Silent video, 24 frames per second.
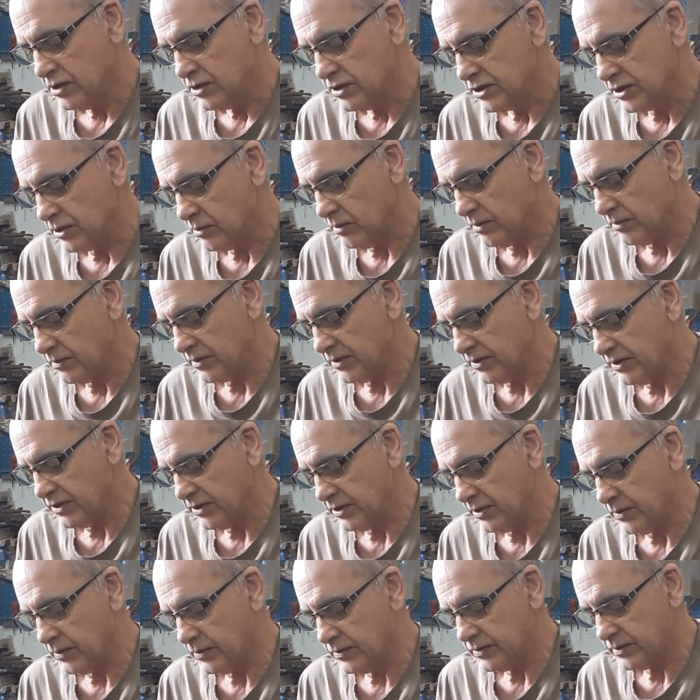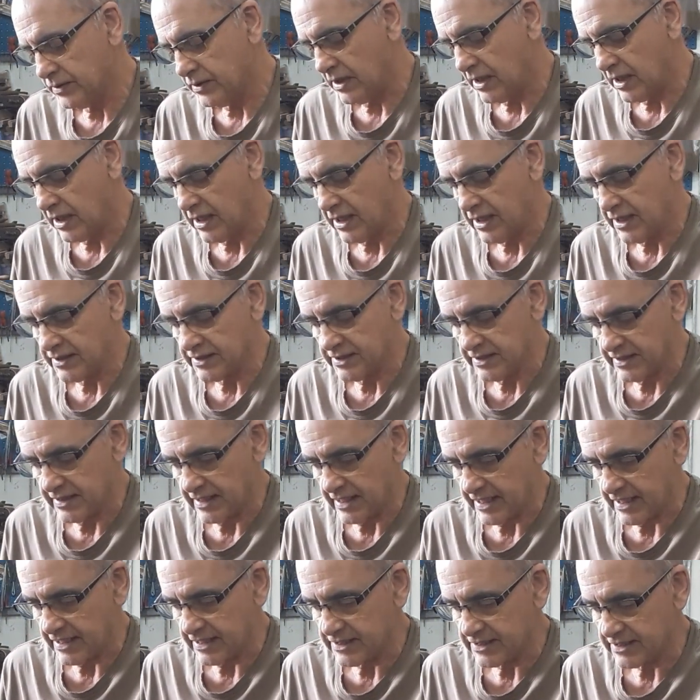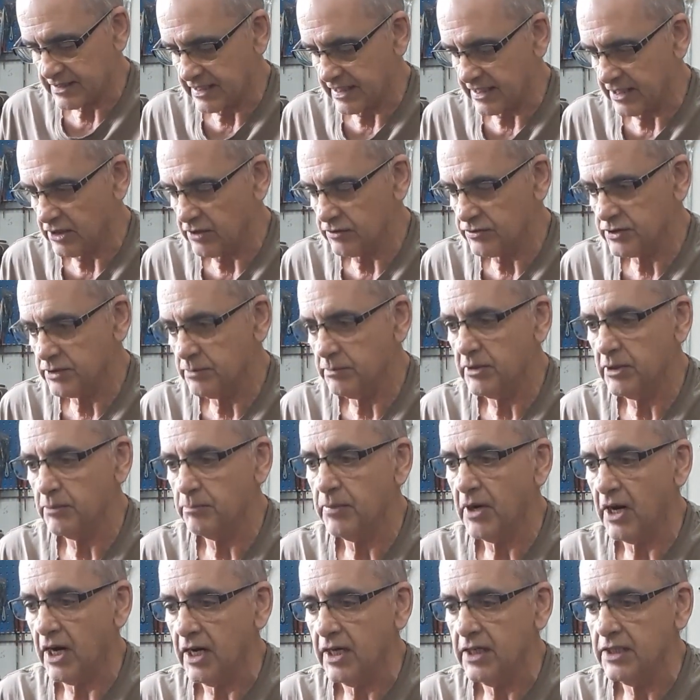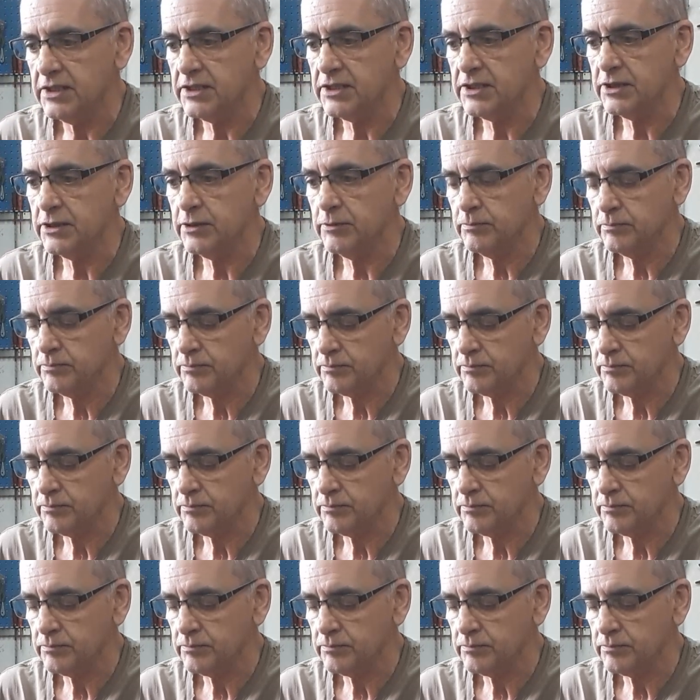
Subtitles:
So what we're going to do today is take off some of the parts